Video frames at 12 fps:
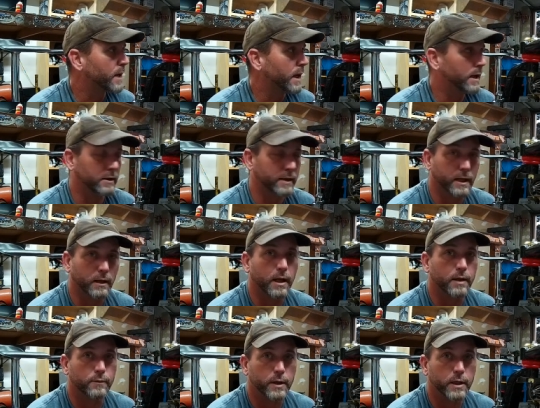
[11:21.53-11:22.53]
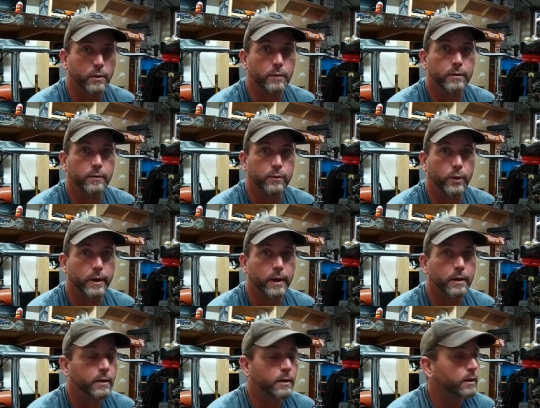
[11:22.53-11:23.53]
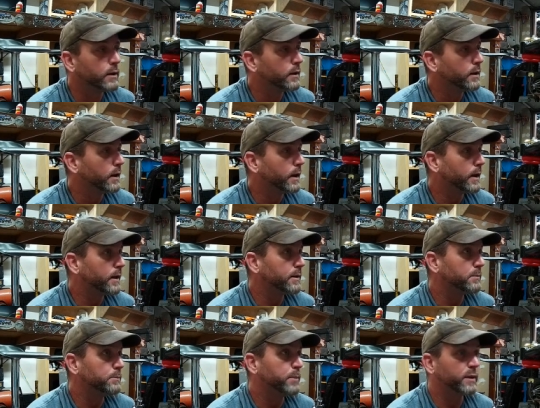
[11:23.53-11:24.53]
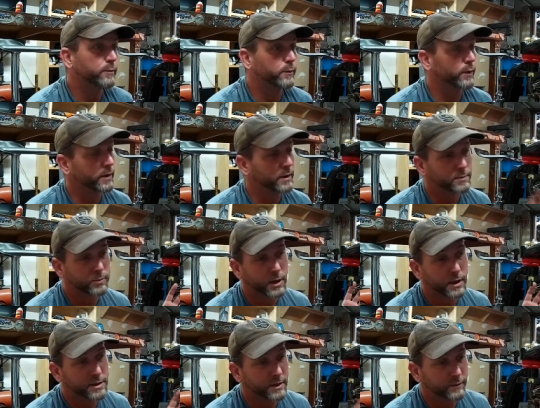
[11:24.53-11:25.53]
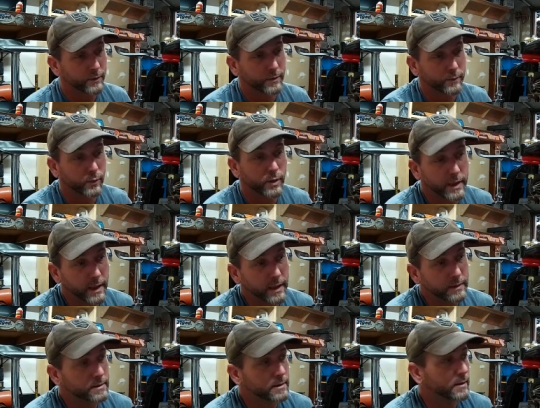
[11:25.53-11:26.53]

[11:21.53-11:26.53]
And I'll get a lot of video of it for you. But for this project, for the 48,